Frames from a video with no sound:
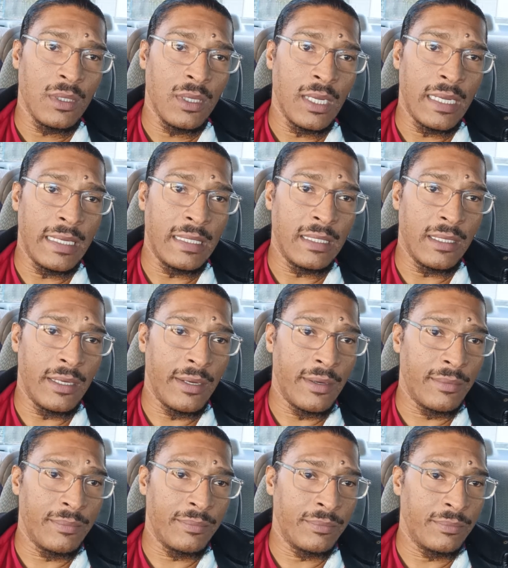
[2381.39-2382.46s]
And
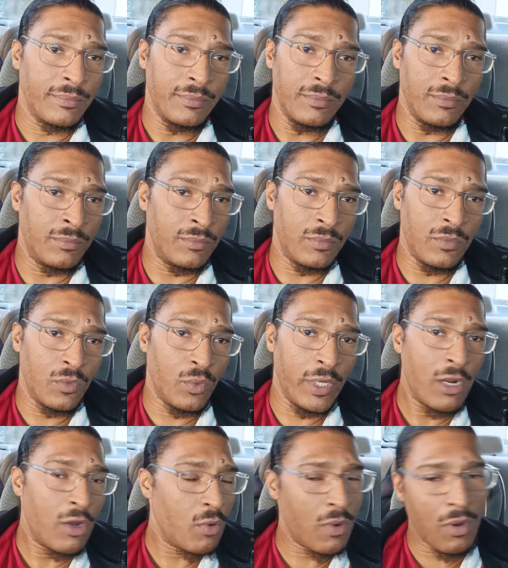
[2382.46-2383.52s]
we
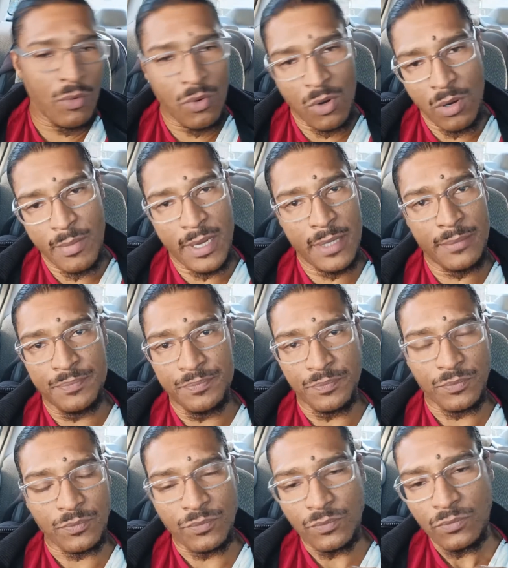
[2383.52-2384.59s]
don't want war, man.
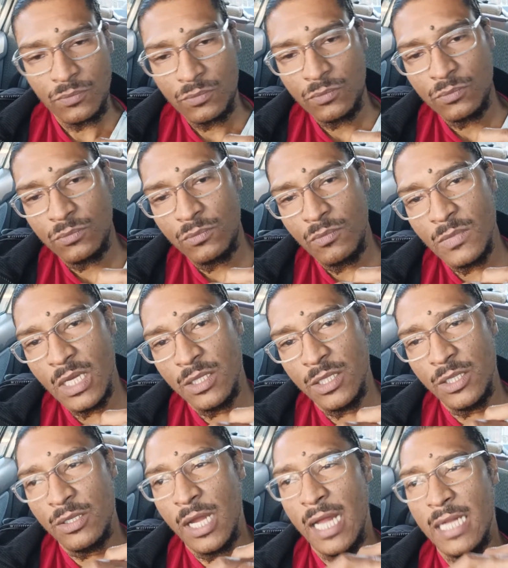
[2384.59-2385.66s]
The
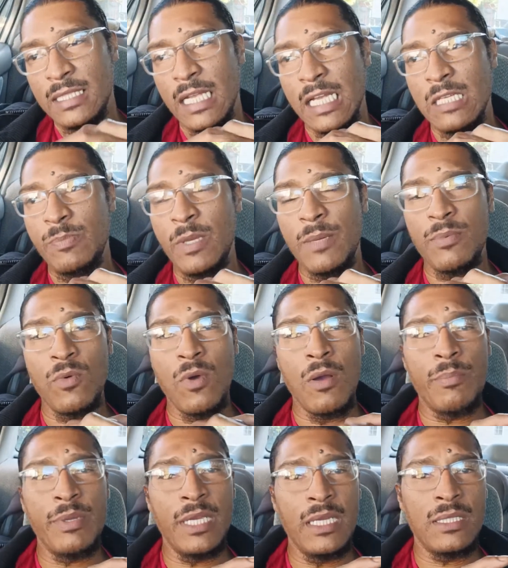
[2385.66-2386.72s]
United States people want
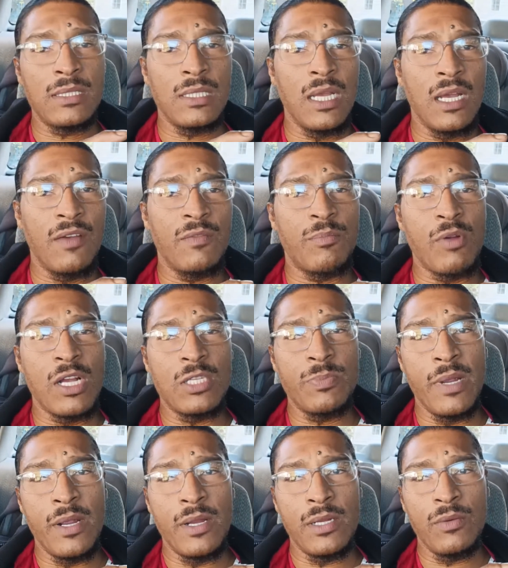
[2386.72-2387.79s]
peace, love, and
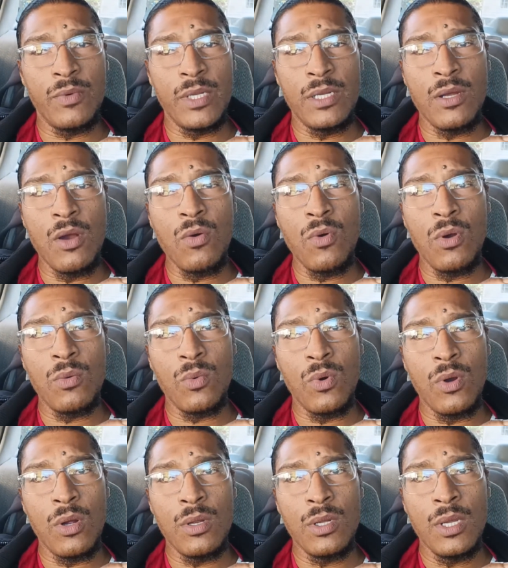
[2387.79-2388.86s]
prosperity. We don't want
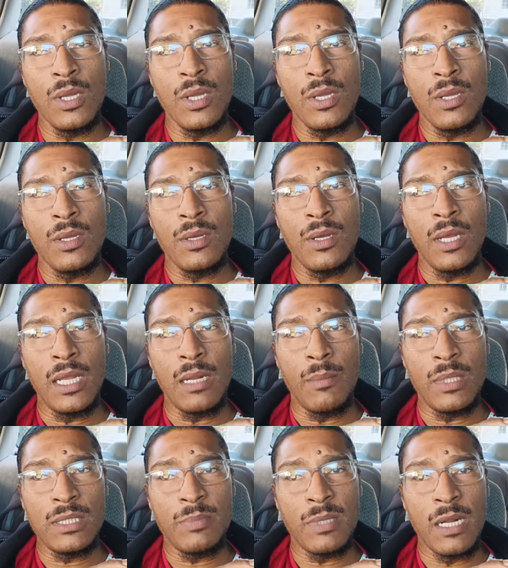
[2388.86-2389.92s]
war. And I'm
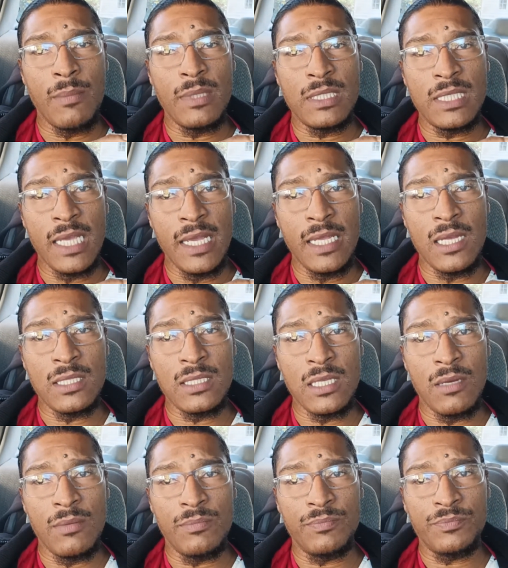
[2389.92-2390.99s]
gonna tell y'all something.